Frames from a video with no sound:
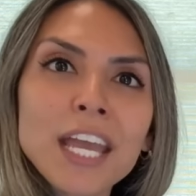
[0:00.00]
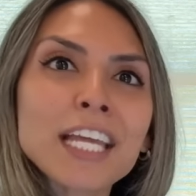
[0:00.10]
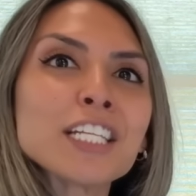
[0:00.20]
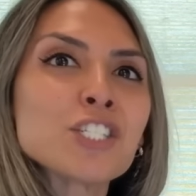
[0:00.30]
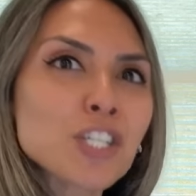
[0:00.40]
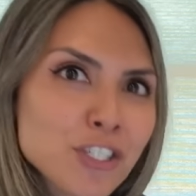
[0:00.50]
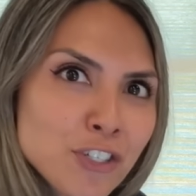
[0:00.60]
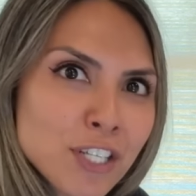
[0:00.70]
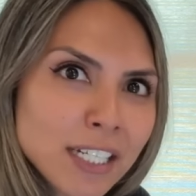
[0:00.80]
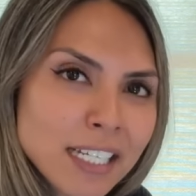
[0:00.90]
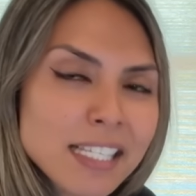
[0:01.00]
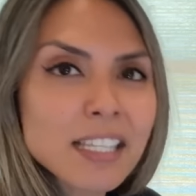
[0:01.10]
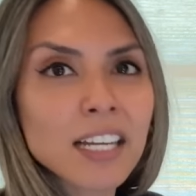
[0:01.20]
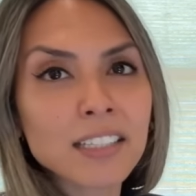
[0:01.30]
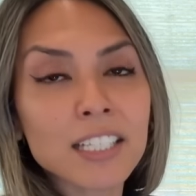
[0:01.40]
and adjust your technique
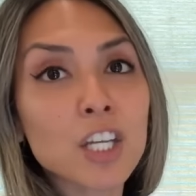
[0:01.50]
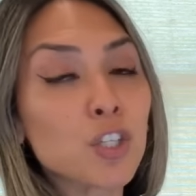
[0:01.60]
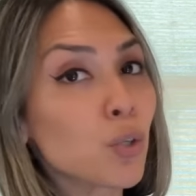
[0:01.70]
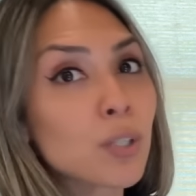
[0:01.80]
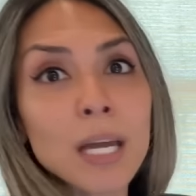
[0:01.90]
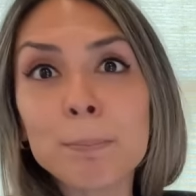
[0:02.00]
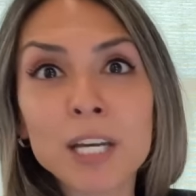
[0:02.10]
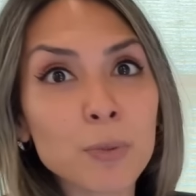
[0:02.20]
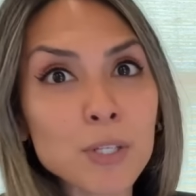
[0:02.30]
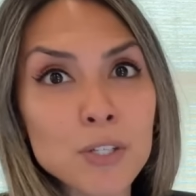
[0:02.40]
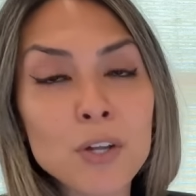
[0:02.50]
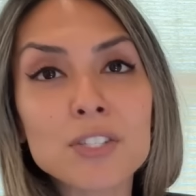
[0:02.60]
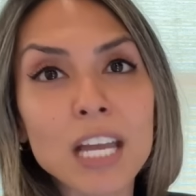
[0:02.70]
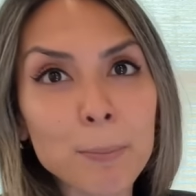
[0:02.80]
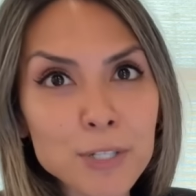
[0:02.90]
slightly, you'll get better
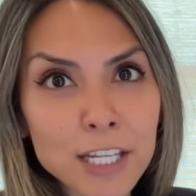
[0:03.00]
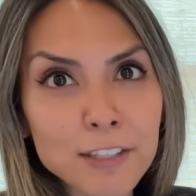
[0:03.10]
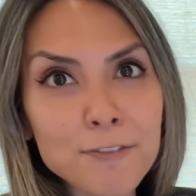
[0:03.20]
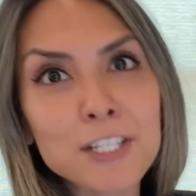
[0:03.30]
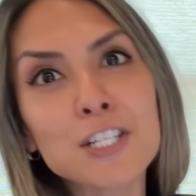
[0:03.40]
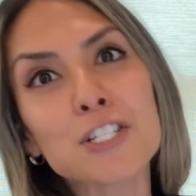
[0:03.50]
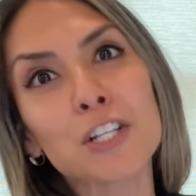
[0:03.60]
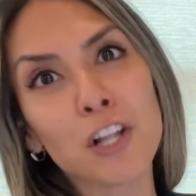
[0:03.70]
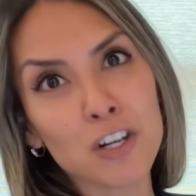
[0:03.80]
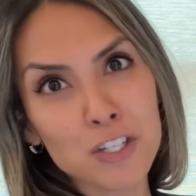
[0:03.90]
results and protect the finish long